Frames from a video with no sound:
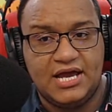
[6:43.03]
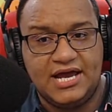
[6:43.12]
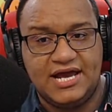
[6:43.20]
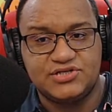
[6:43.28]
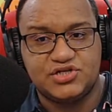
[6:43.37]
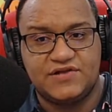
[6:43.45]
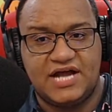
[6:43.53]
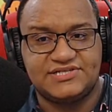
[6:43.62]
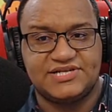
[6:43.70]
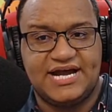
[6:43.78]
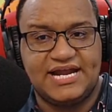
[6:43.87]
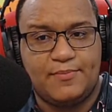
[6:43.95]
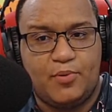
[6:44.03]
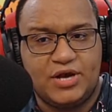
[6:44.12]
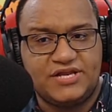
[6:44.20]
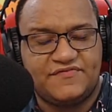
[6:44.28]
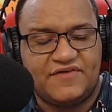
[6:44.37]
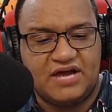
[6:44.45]
and
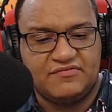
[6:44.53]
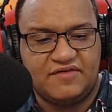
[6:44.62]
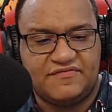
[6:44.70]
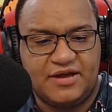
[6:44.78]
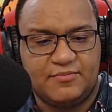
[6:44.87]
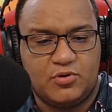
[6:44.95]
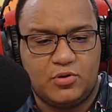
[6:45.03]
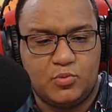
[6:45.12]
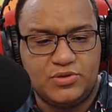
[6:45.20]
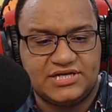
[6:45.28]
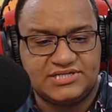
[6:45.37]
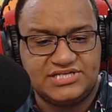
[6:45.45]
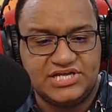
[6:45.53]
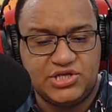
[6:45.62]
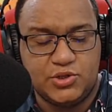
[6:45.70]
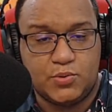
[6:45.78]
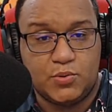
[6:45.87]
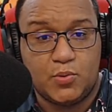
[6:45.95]
99.5 FM. We
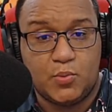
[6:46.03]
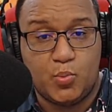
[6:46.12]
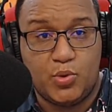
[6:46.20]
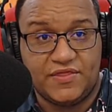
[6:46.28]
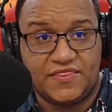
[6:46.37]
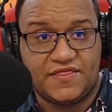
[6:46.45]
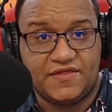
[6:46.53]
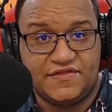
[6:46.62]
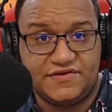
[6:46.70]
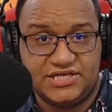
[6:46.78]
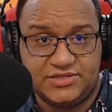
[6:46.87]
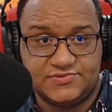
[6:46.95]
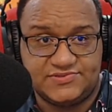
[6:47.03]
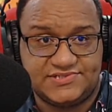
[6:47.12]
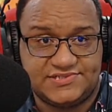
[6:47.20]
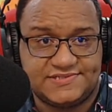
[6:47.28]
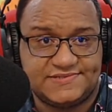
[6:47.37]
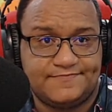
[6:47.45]
continue with the
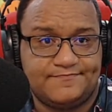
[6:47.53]
news.